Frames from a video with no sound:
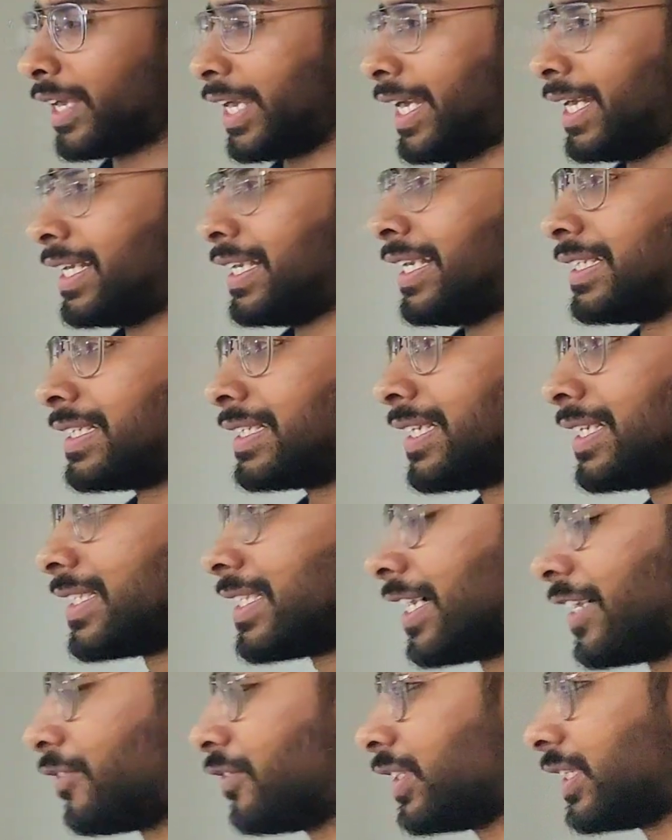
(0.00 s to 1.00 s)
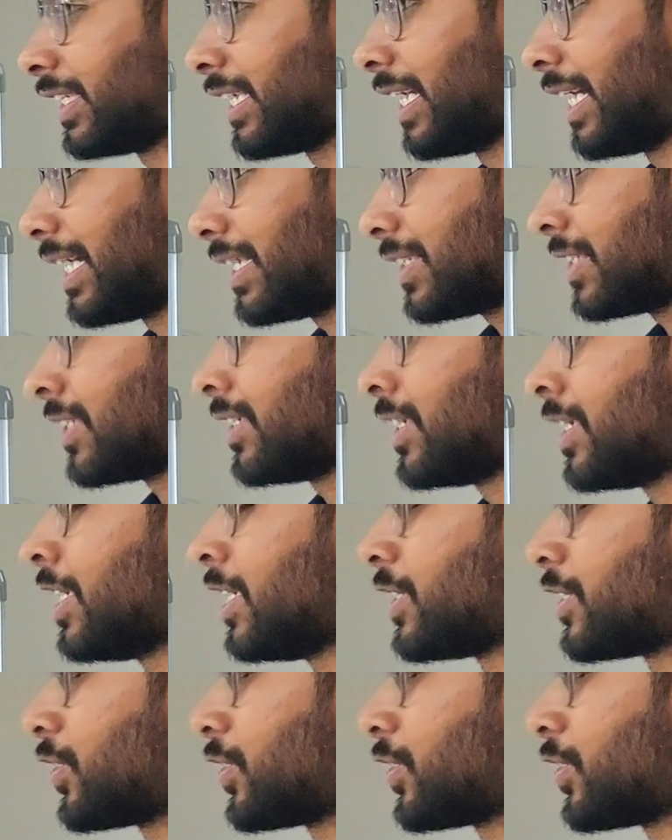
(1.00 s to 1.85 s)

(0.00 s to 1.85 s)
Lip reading: Okay, let's get started with the class.